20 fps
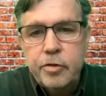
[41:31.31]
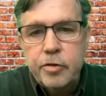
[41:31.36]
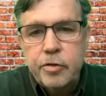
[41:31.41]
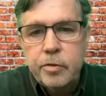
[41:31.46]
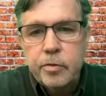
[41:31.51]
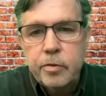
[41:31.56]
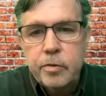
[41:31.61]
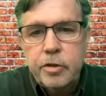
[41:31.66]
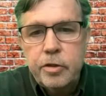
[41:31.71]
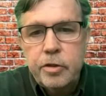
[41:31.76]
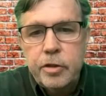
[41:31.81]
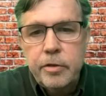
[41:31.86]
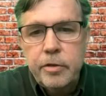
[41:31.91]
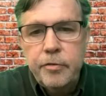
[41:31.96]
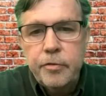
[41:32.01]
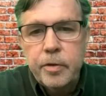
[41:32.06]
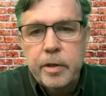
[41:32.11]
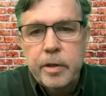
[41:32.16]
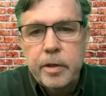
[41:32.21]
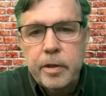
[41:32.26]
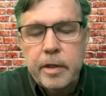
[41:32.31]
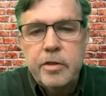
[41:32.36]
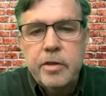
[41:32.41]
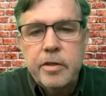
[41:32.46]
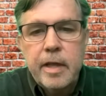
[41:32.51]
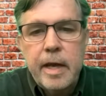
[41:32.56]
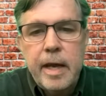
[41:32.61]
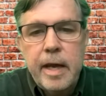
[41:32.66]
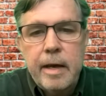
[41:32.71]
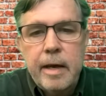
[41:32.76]
additional children
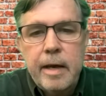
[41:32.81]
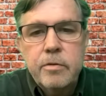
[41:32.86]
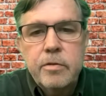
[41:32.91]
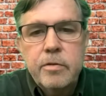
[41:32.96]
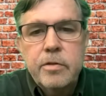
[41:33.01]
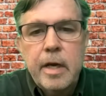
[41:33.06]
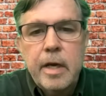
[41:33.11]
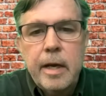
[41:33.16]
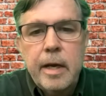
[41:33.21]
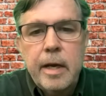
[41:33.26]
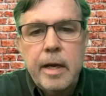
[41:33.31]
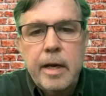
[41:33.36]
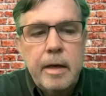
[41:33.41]
into the house